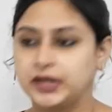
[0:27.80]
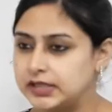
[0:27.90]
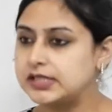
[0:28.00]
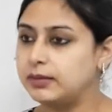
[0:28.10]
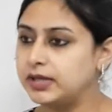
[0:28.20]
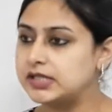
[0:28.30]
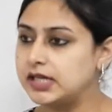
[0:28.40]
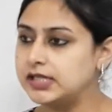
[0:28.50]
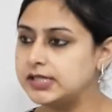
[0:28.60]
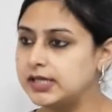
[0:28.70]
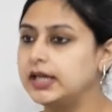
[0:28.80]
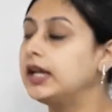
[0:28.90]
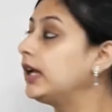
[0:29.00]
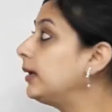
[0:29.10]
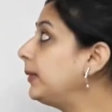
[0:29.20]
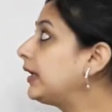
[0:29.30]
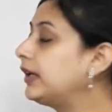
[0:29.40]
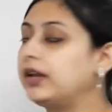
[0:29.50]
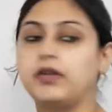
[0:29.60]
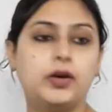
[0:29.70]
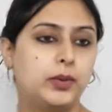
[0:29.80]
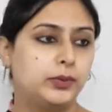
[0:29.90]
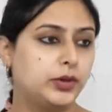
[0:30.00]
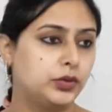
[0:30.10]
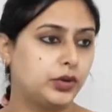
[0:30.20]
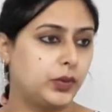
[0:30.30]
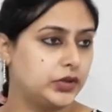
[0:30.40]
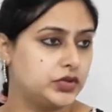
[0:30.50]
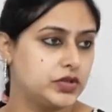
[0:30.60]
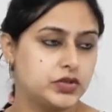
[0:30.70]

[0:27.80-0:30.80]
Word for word: Does that make sense? Yeah. It'll be clearer when we do the questions.